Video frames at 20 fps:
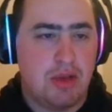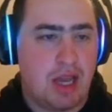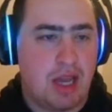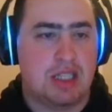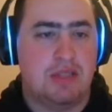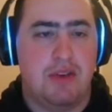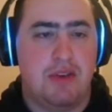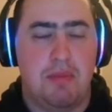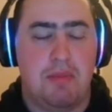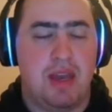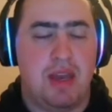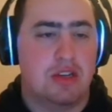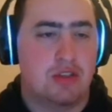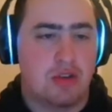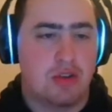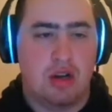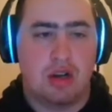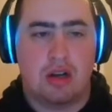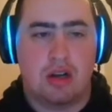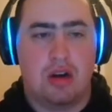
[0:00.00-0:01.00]
activate main,
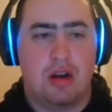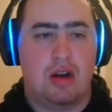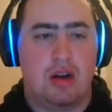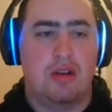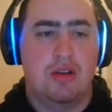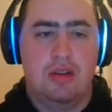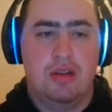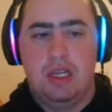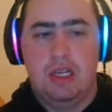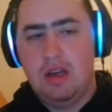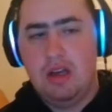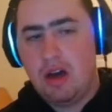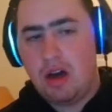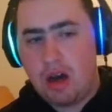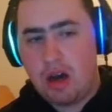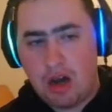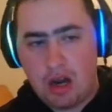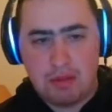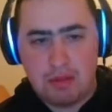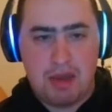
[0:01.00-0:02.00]
draw card.
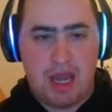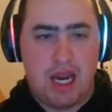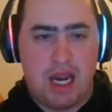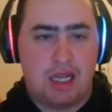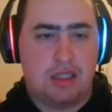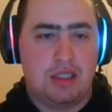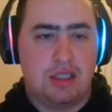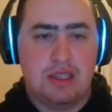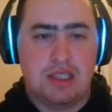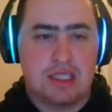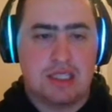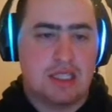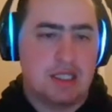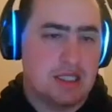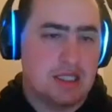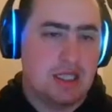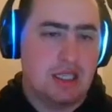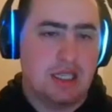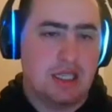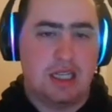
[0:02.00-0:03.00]
Automatically, this
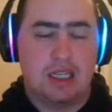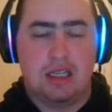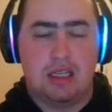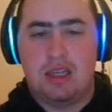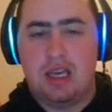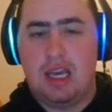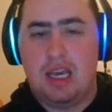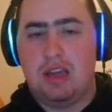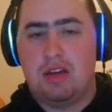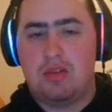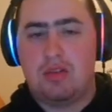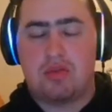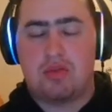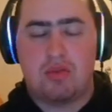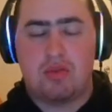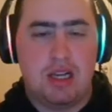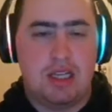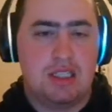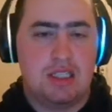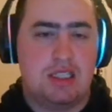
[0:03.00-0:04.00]
is getting a
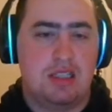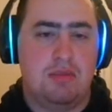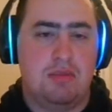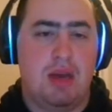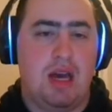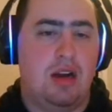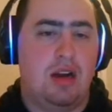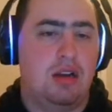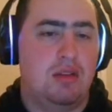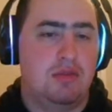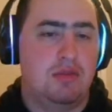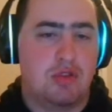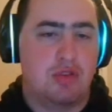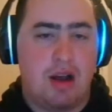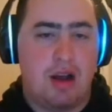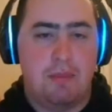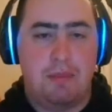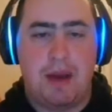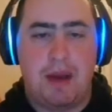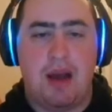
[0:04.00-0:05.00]
crazy amount of
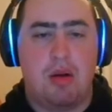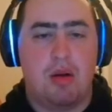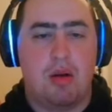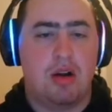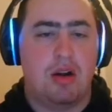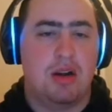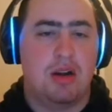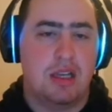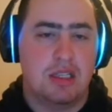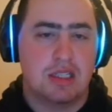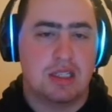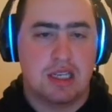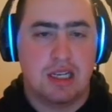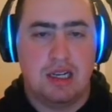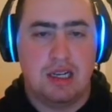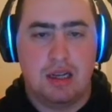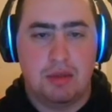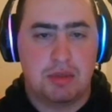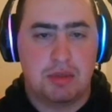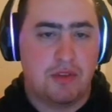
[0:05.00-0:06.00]
draw power. He's
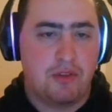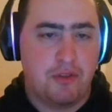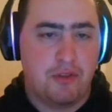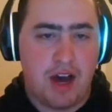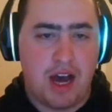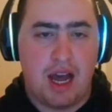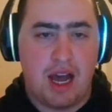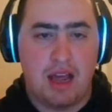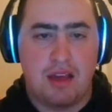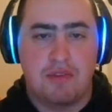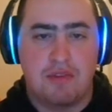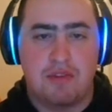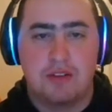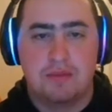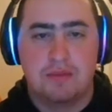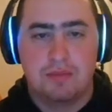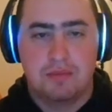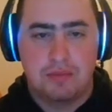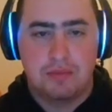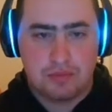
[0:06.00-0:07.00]
getting up to 5
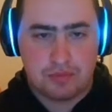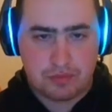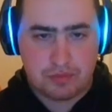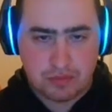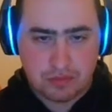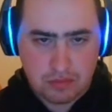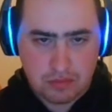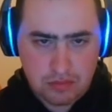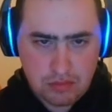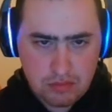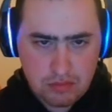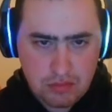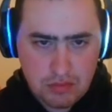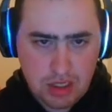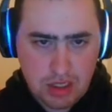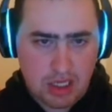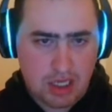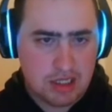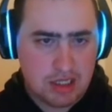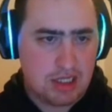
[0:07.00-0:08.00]

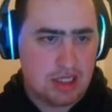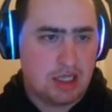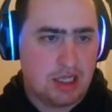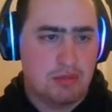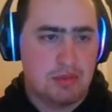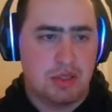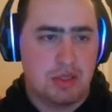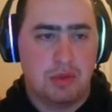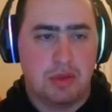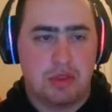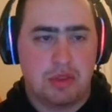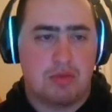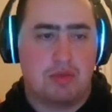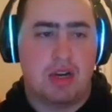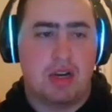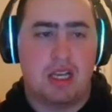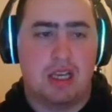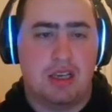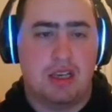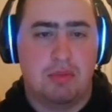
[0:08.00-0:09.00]
because he comes in with
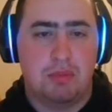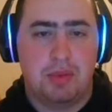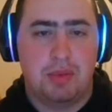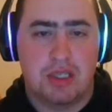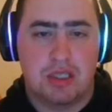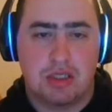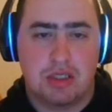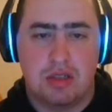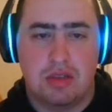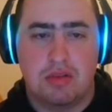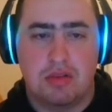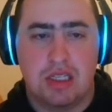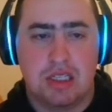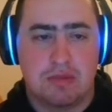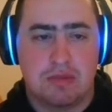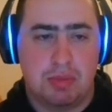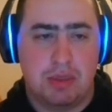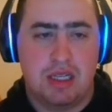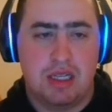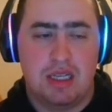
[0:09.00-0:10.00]
3. Give him +2.
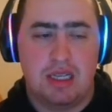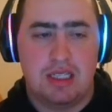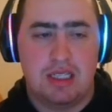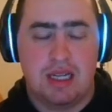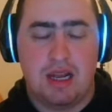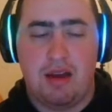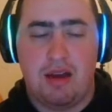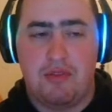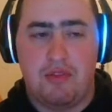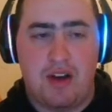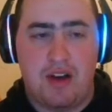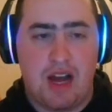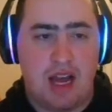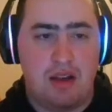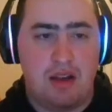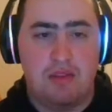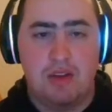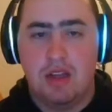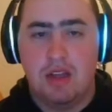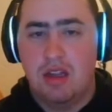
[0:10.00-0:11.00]
He's not
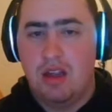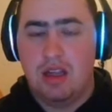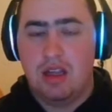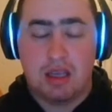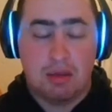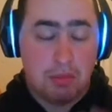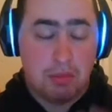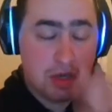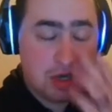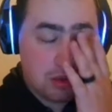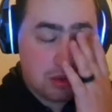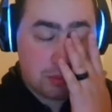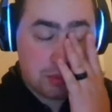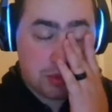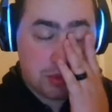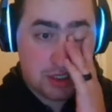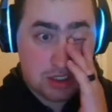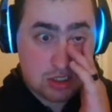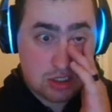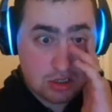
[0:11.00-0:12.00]
5. Give him another
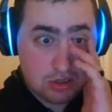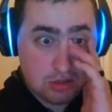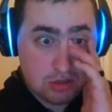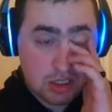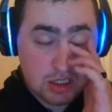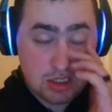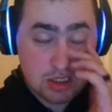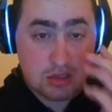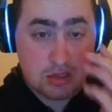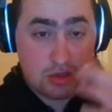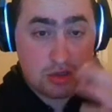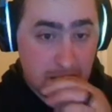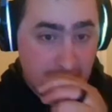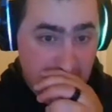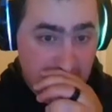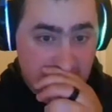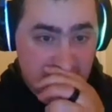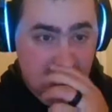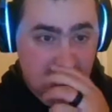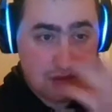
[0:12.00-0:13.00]
+2, and he's going to be
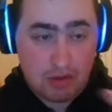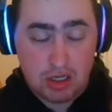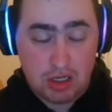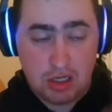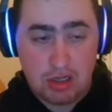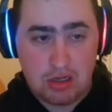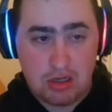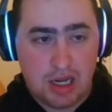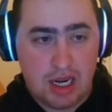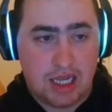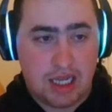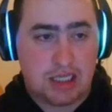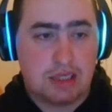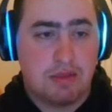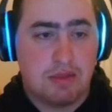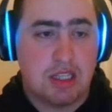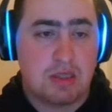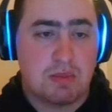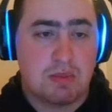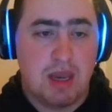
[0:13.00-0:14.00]
at 7, and you can
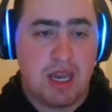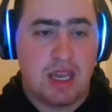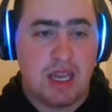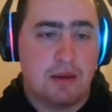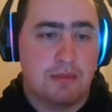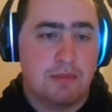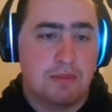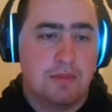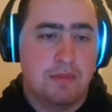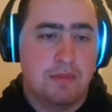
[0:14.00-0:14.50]
activate his main,